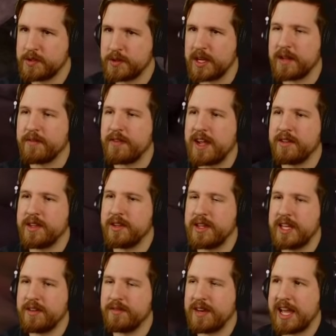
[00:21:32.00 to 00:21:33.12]
so I can finally
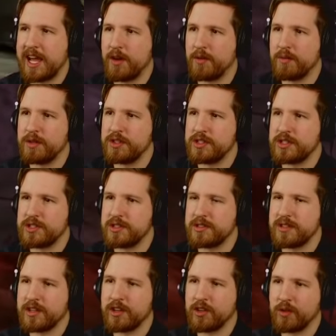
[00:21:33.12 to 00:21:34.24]
leave now, which is
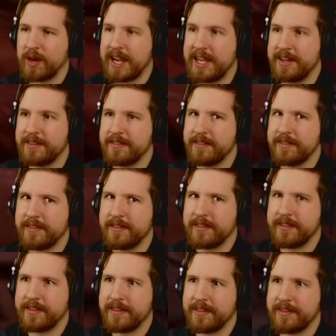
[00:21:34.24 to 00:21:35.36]
great.
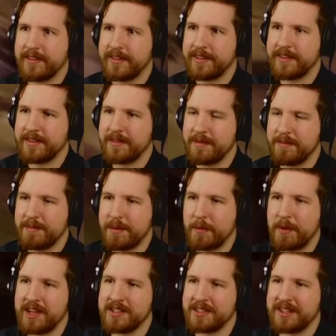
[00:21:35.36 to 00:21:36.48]
Been
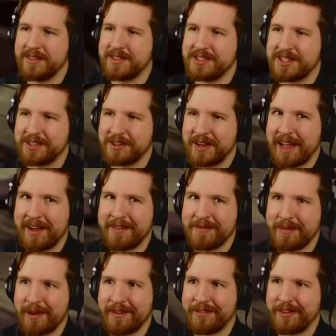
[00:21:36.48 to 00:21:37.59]
wanting to leave this underground
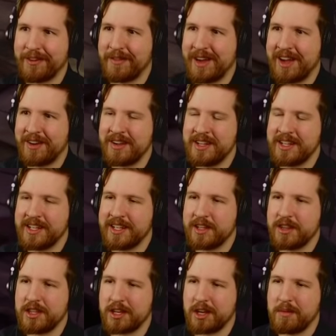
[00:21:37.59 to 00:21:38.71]
part for a while.
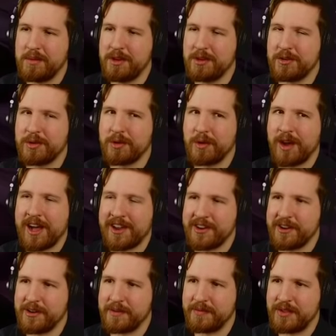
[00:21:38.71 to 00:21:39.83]
The communal
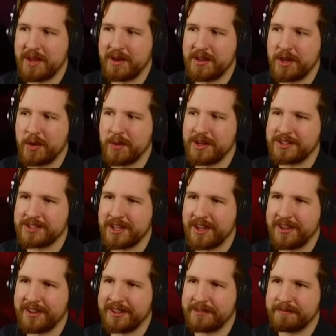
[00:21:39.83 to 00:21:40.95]
grotto. Now I know what it's
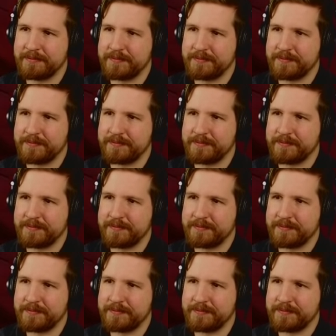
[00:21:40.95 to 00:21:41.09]
called.